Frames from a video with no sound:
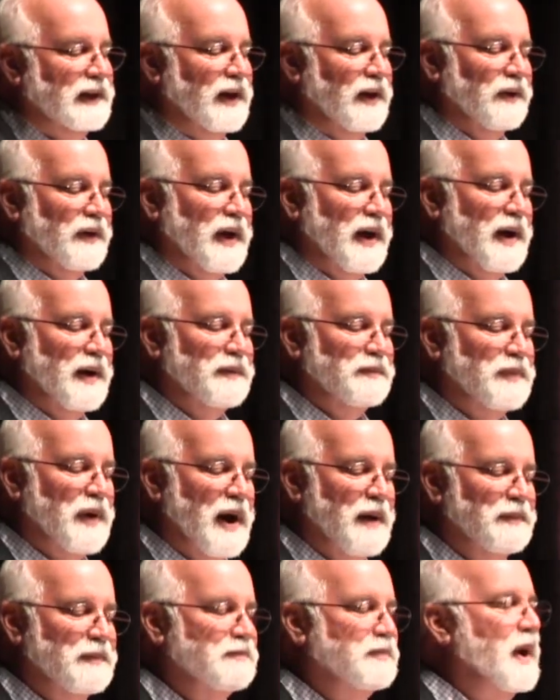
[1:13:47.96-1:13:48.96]
Okay, I
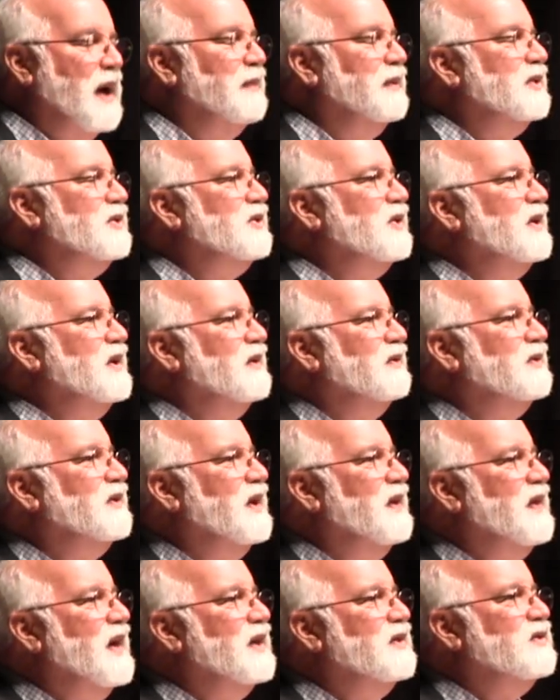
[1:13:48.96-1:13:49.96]
prob probably shouldn't have
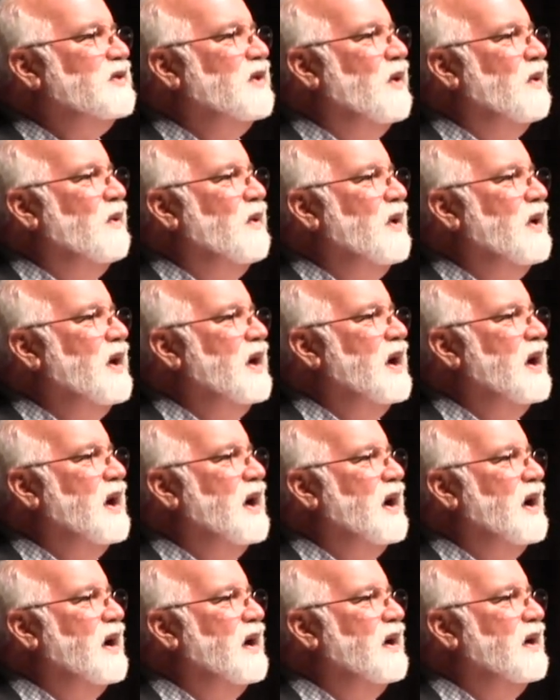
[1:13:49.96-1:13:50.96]
said that. So.
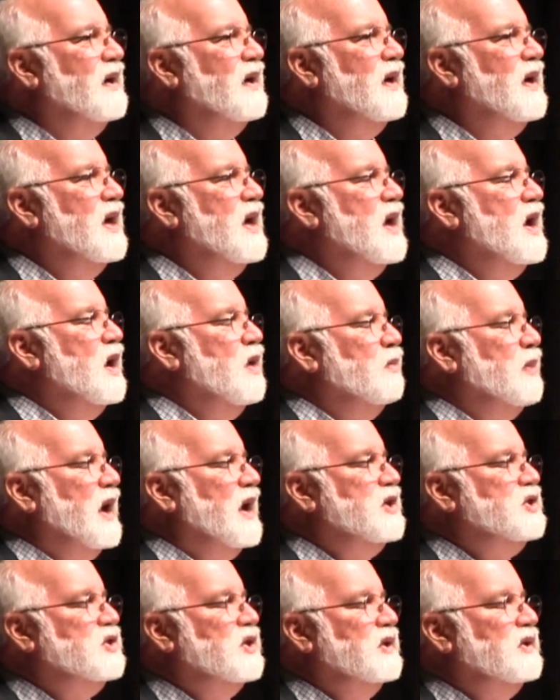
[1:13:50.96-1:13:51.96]
Uh, but
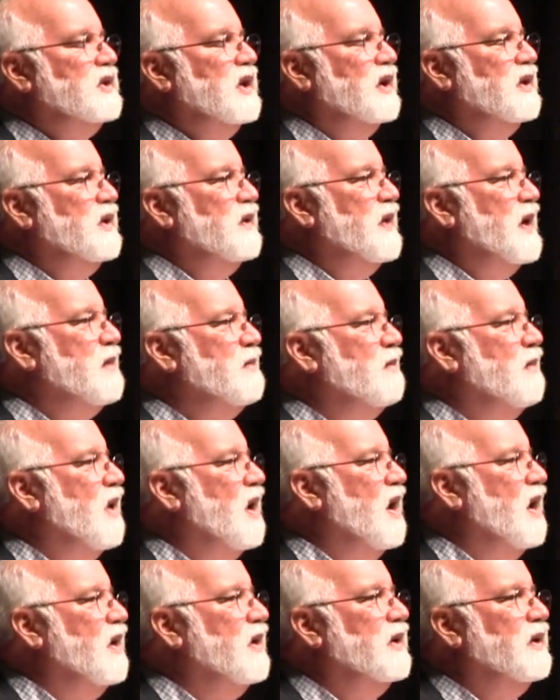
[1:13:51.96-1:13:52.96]
I should tell you that
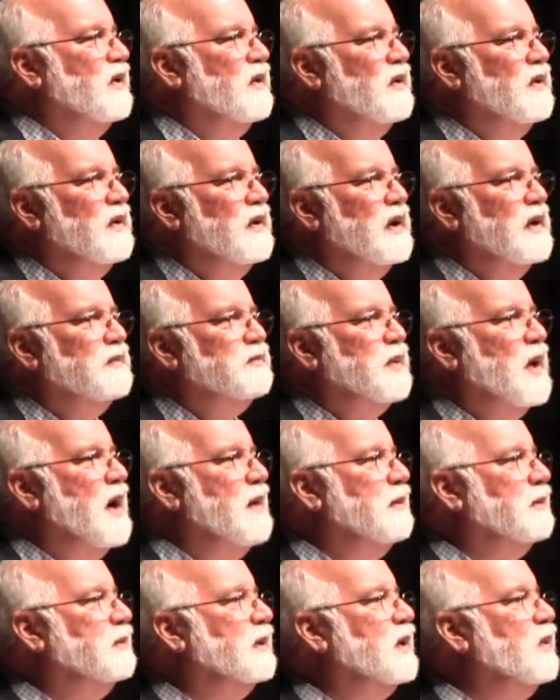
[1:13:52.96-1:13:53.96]
Mario
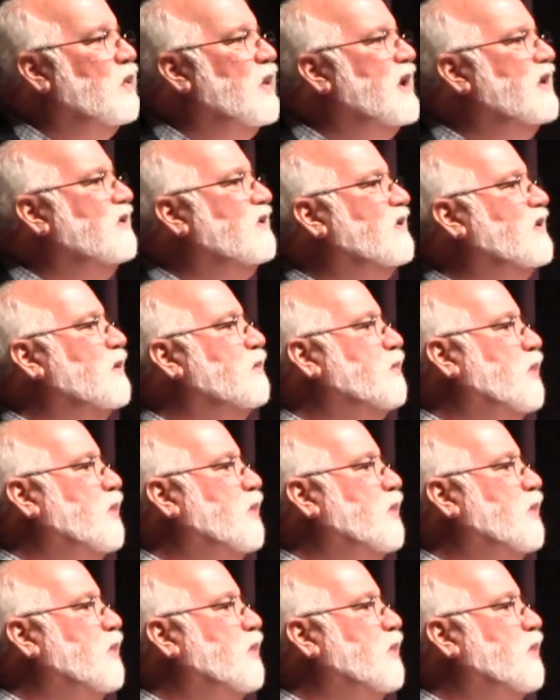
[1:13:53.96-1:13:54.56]
probably wins the